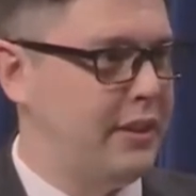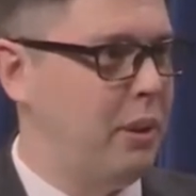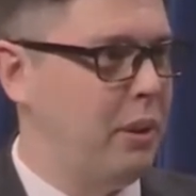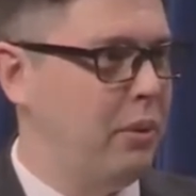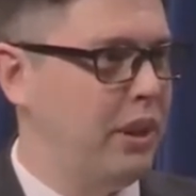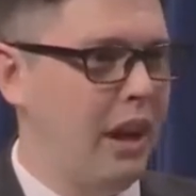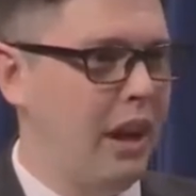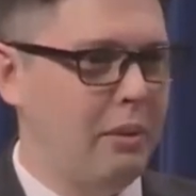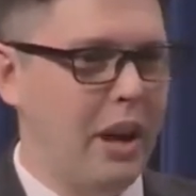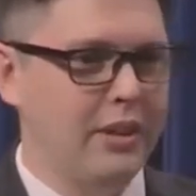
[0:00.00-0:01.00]
People
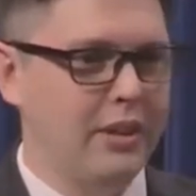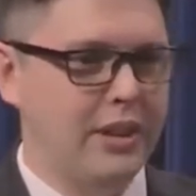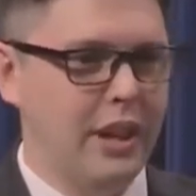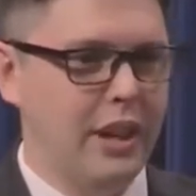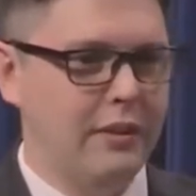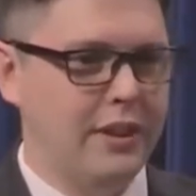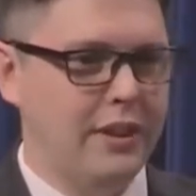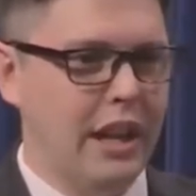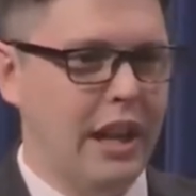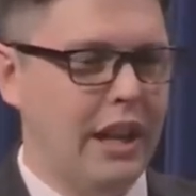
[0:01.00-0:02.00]
talk about SNFs
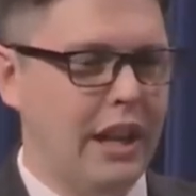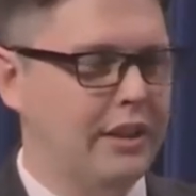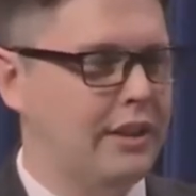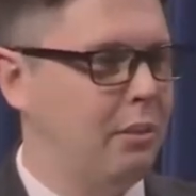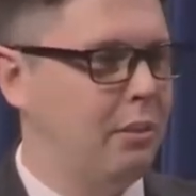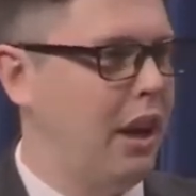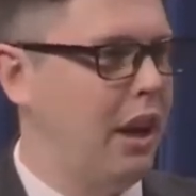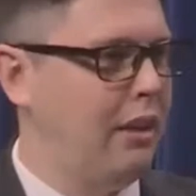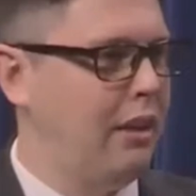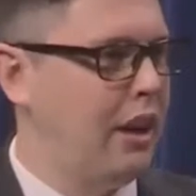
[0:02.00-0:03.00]
and it's some kind
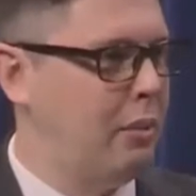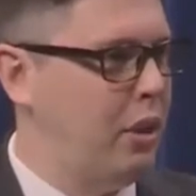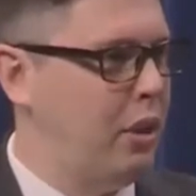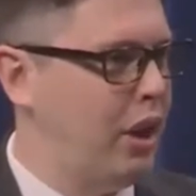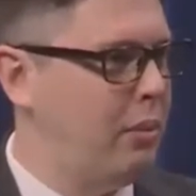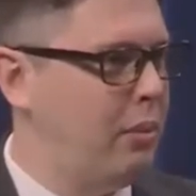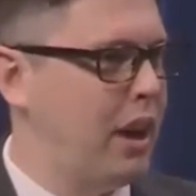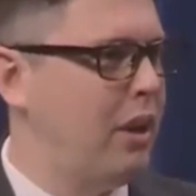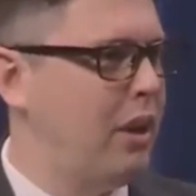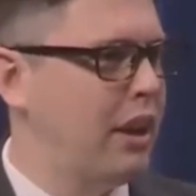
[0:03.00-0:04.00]
of a community, but
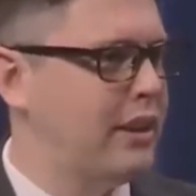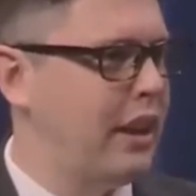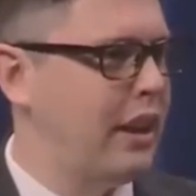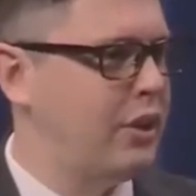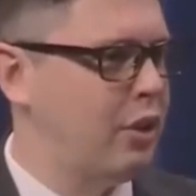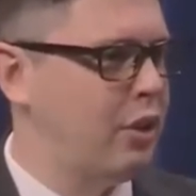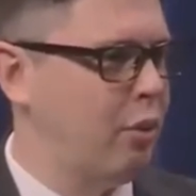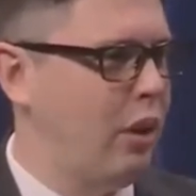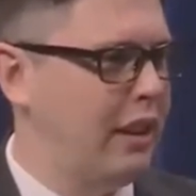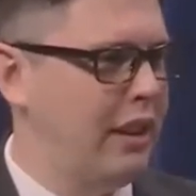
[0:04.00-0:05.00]
I'm not exactly sure
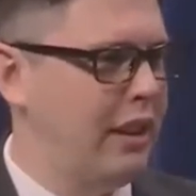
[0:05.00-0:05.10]
what